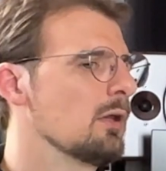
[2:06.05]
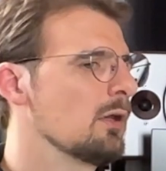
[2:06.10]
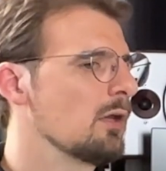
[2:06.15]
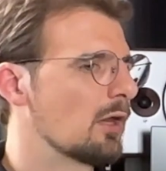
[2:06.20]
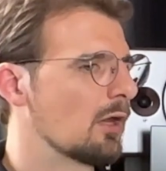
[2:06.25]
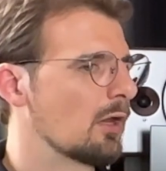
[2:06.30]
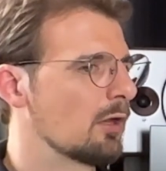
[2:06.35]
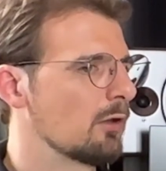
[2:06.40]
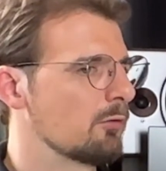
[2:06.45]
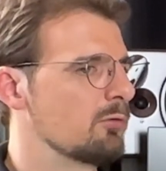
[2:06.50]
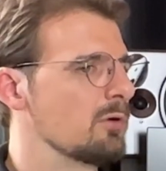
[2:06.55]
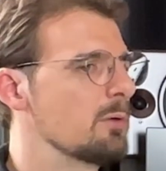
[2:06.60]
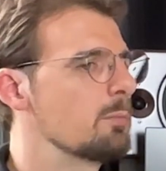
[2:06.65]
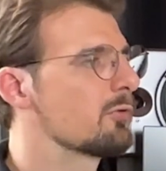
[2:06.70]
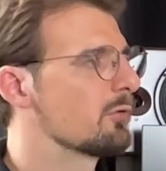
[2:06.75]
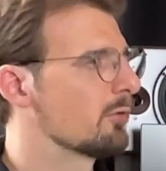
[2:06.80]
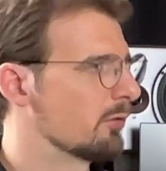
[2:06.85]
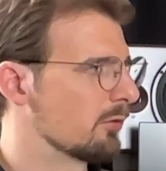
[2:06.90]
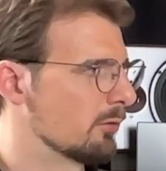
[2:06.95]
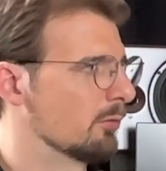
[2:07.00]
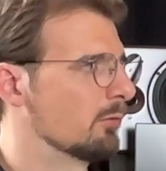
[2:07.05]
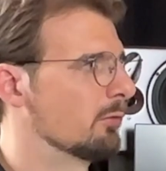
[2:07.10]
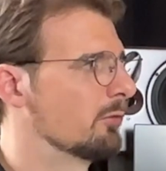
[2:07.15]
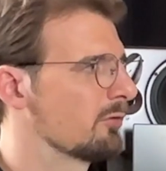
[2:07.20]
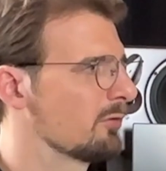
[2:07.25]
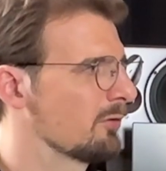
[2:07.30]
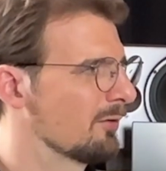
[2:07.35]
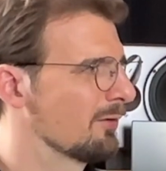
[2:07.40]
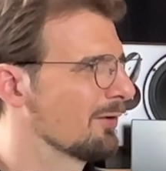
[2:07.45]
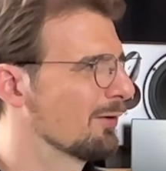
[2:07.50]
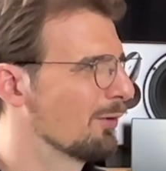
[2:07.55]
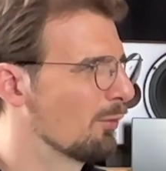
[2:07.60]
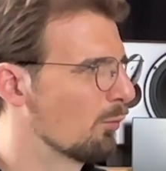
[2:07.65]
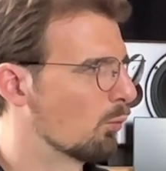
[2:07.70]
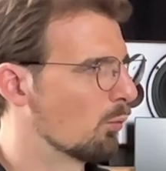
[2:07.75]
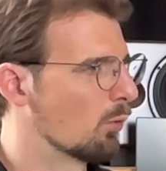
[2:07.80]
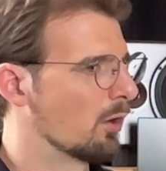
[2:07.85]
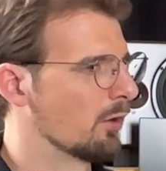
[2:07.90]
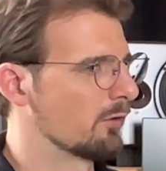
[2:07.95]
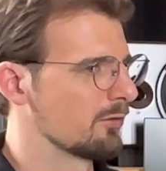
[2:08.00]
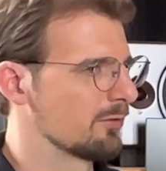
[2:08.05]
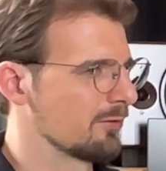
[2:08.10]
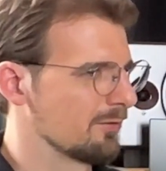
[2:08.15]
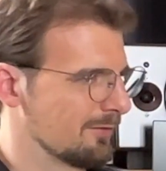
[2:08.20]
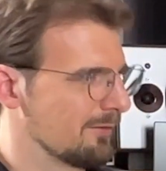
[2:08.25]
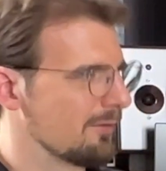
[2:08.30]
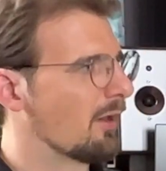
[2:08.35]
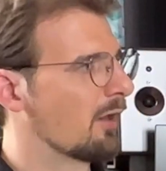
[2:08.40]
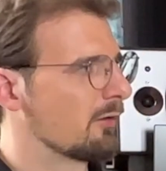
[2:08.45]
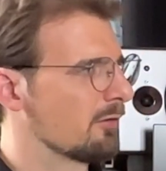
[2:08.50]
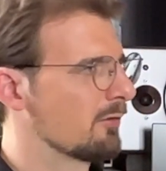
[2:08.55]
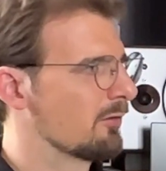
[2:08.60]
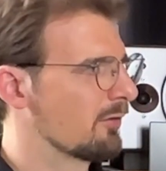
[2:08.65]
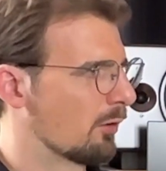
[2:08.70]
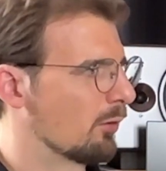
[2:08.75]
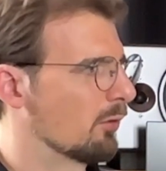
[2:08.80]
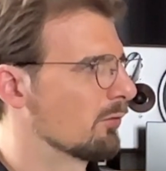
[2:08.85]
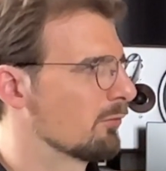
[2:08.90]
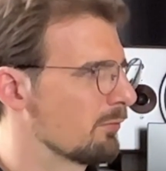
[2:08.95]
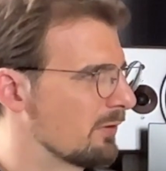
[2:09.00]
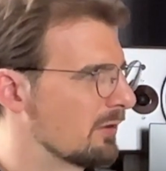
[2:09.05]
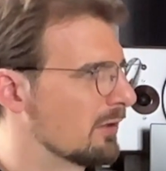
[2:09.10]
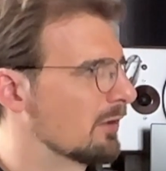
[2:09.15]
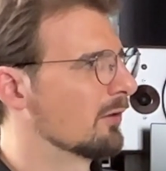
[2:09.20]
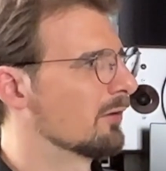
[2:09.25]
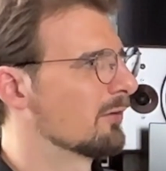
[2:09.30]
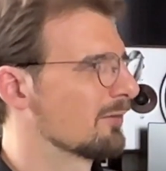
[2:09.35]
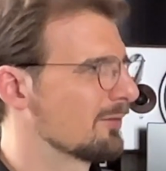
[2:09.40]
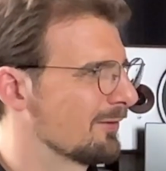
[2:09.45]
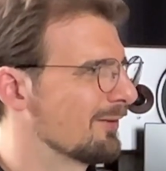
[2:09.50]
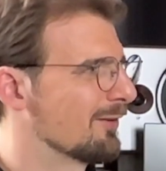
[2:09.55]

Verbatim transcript: and reproduce what that sound field